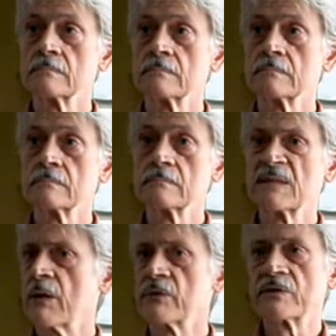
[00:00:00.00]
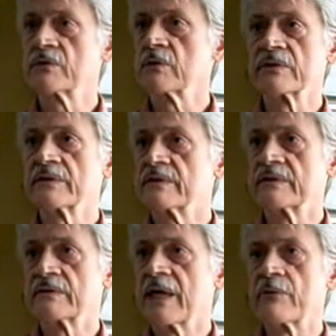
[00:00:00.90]
That wasn't until
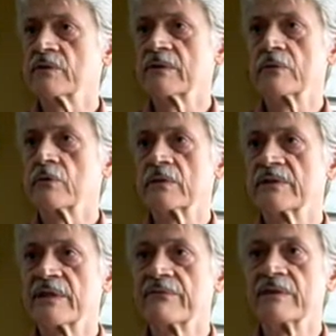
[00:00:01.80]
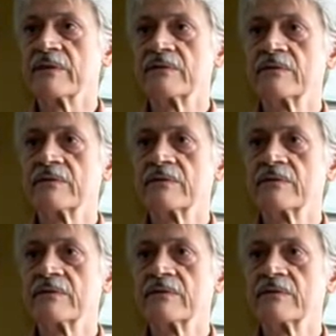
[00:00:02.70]
that was in the early 70s.